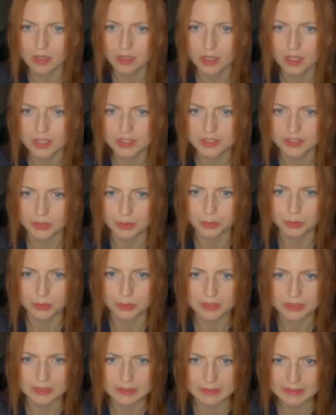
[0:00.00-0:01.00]
So
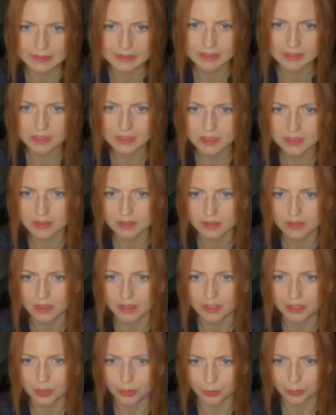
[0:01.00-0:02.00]
this is a
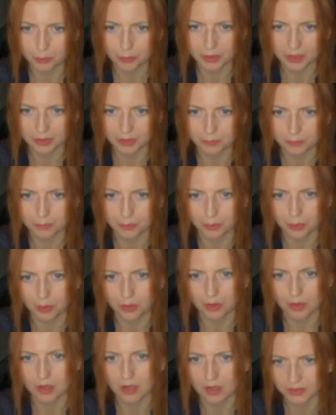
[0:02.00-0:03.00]
known part for
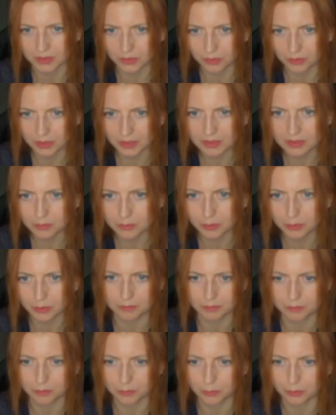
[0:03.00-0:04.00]
us already
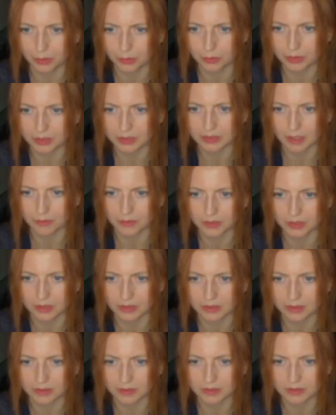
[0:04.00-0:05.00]
because we already have the
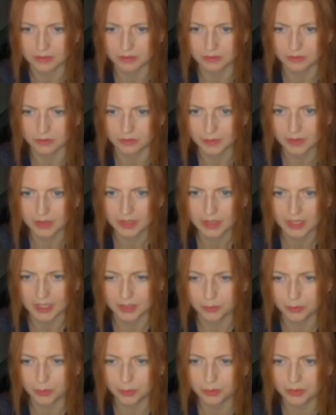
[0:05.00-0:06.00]
results. And
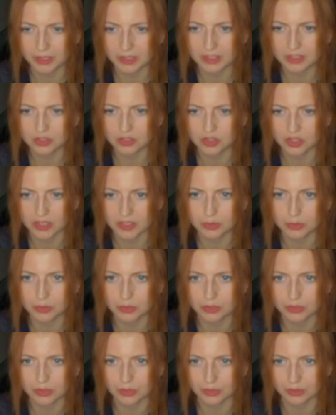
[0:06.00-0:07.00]
we would like just to
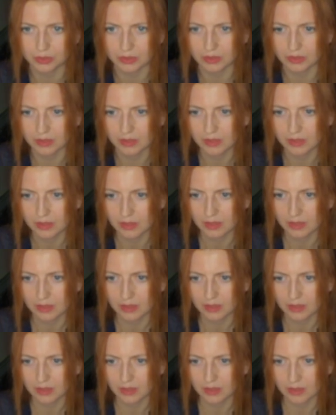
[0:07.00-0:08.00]
return
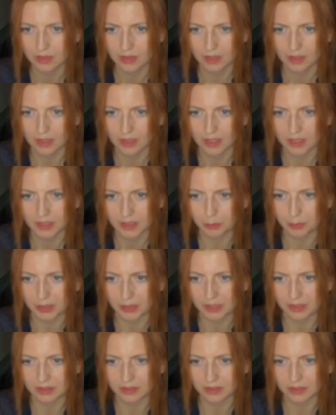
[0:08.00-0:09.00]
highest
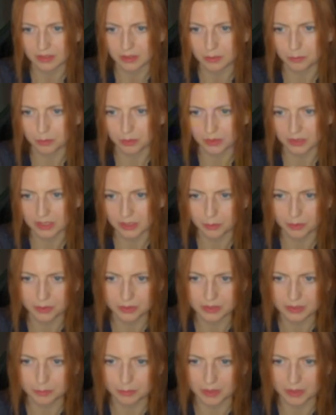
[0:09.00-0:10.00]
paid employee per
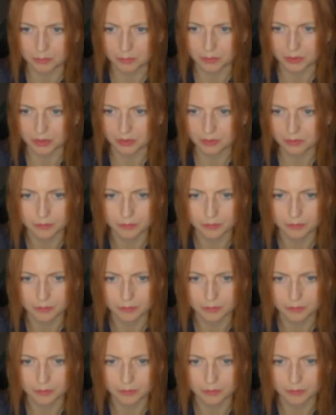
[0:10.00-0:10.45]
department.